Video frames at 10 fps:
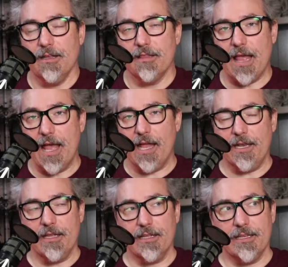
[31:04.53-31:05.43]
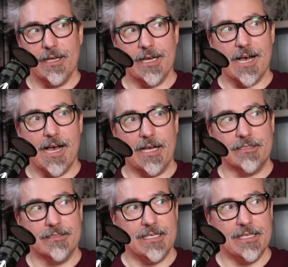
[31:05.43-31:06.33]
then
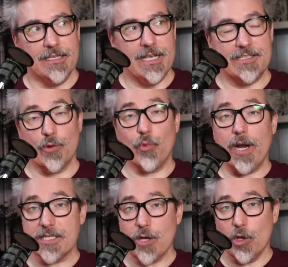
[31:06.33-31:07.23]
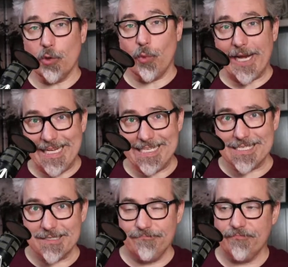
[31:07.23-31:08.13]
it's called a
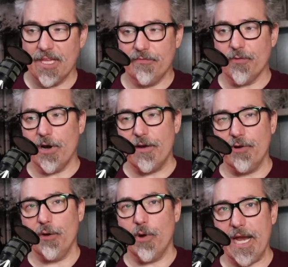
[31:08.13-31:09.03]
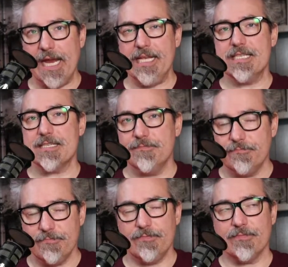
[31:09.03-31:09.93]
raise, and for every raise,
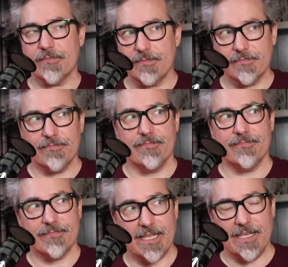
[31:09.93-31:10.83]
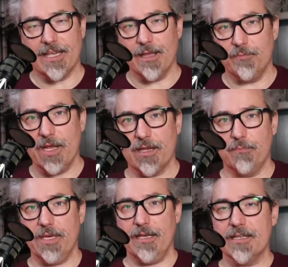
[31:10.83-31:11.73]
it could
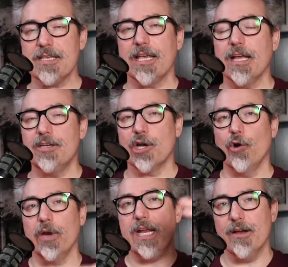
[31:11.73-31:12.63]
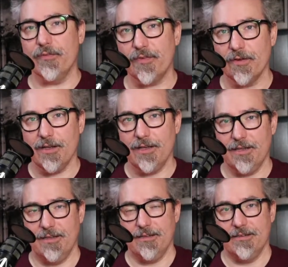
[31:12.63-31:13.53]
be, it's like a degree of
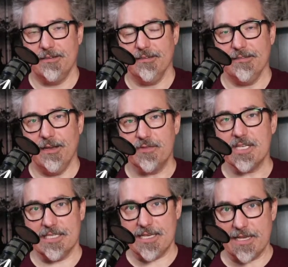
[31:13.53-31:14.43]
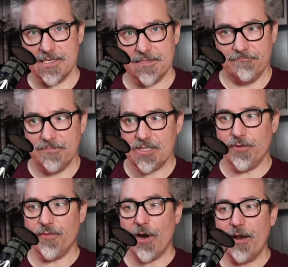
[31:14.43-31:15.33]
success. So
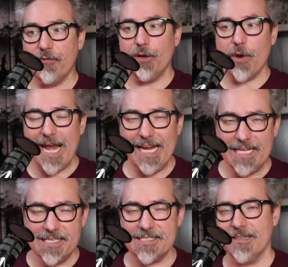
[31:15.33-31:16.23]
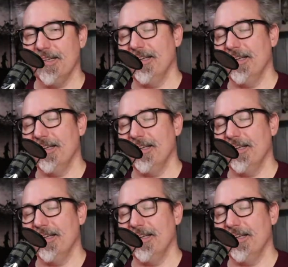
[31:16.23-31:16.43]
for every raise,